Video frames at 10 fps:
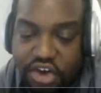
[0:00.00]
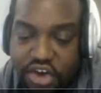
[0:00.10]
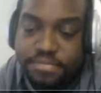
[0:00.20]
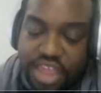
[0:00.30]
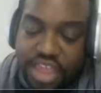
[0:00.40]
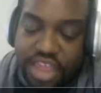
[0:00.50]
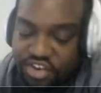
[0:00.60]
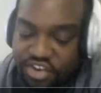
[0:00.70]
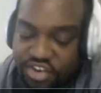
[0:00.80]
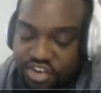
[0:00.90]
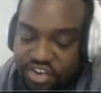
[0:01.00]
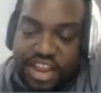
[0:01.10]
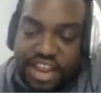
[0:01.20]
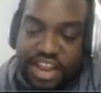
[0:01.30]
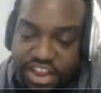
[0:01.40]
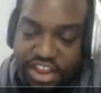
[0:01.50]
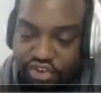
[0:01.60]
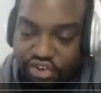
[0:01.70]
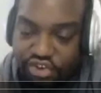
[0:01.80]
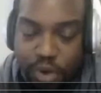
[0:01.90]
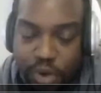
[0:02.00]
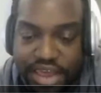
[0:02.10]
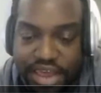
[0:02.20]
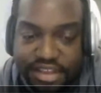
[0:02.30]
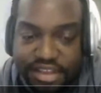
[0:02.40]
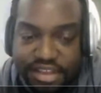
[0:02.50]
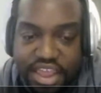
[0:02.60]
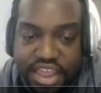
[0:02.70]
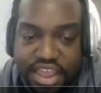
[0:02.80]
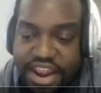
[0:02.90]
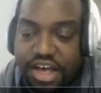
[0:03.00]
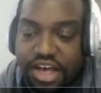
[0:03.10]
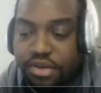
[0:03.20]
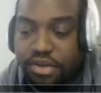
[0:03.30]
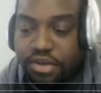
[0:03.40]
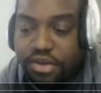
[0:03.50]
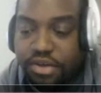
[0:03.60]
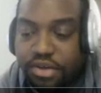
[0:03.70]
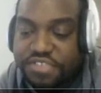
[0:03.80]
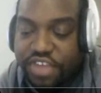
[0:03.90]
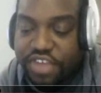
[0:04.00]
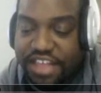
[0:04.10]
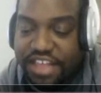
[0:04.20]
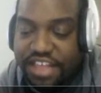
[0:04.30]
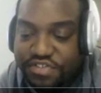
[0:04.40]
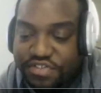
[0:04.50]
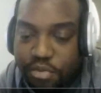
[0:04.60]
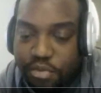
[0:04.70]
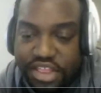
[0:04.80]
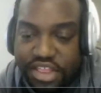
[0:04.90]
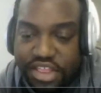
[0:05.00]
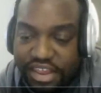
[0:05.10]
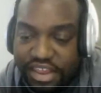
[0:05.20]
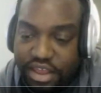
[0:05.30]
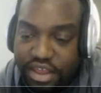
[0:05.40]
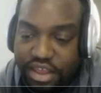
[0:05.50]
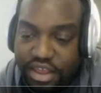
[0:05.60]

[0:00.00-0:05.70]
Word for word: everything's kind of intertwined and how this movie had so many like secret